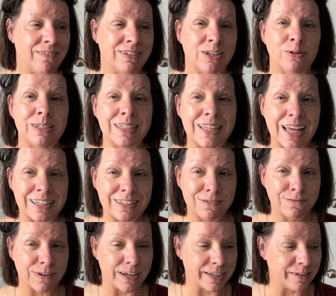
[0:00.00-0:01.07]
So it's lots of
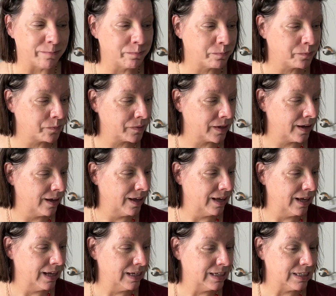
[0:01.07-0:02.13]
fun.
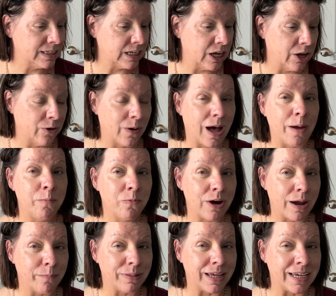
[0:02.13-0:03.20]
So I'm
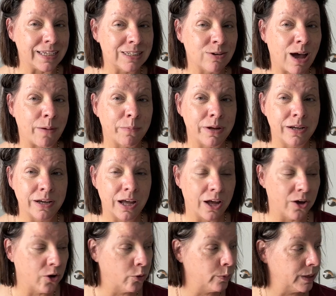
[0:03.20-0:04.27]
rambling, so I'm going to
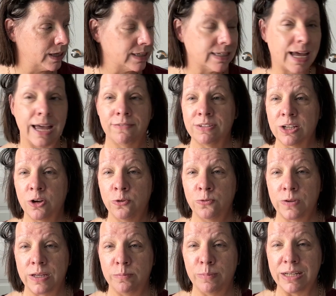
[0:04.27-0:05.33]
go because I have to go
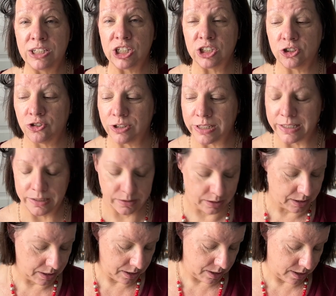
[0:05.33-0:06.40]
feed my children
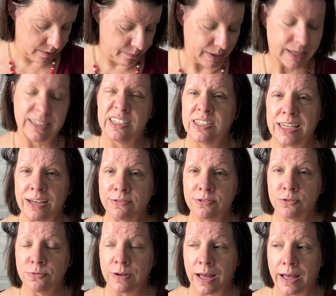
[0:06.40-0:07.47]
because it's after
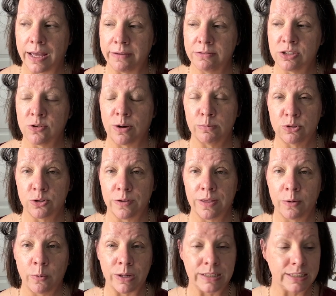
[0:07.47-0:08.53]
5, so I'm sure they
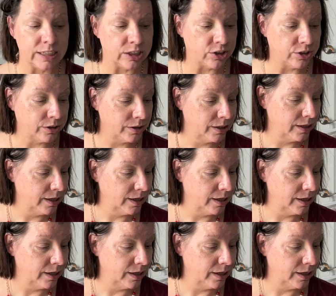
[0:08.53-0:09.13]
want dinner.